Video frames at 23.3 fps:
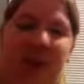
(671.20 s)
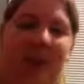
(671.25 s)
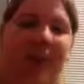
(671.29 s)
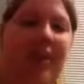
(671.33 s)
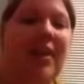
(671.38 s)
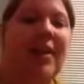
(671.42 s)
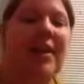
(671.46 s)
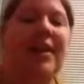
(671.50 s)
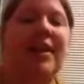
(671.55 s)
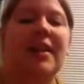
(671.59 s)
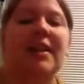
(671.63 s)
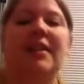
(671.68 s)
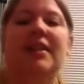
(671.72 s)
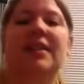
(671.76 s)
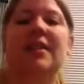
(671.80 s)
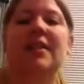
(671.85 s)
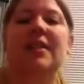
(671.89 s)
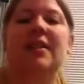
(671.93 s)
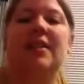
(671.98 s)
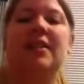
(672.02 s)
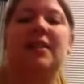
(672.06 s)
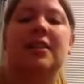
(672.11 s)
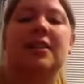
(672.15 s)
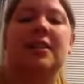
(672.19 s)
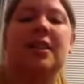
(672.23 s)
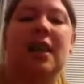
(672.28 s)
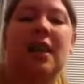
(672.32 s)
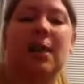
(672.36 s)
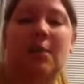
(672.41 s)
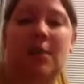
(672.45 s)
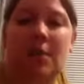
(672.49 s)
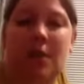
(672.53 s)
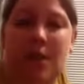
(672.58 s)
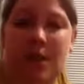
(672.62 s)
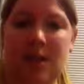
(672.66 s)
artist. That's
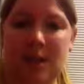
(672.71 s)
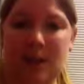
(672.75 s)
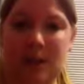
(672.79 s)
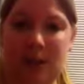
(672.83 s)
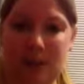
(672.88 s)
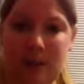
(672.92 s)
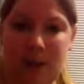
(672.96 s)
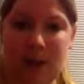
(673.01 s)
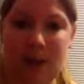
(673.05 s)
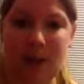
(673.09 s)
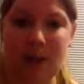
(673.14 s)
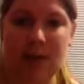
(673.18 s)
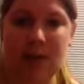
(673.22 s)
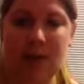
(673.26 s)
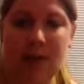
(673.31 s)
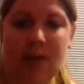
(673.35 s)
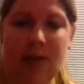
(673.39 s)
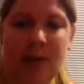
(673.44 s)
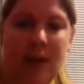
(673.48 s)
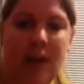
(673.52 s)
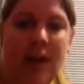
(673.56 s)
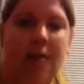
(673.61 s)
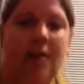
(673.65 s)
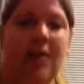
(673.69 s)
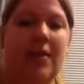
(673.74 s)
not what this is about, okay?